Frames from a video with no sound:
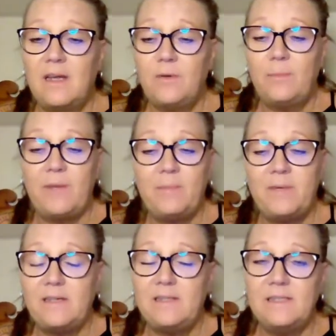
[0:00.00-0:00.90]
feel bad,
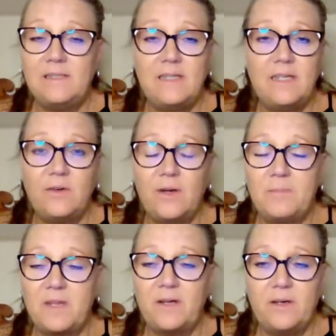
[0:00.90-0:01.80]
but I didn't get her
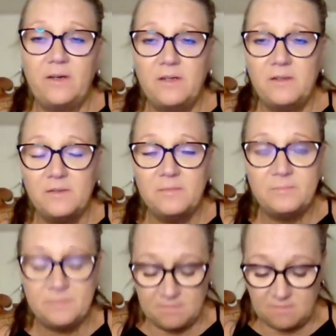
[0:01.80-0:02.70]
up there.
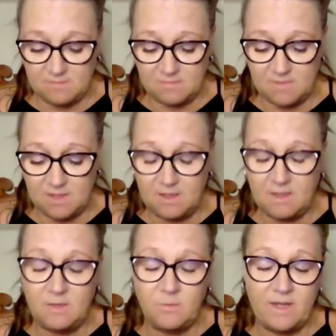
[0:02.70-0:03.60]

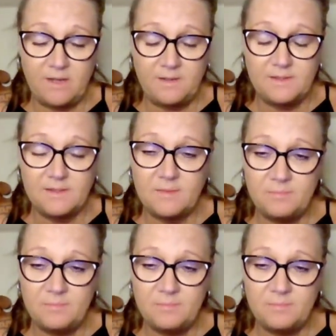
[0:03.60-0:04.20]
Anyways.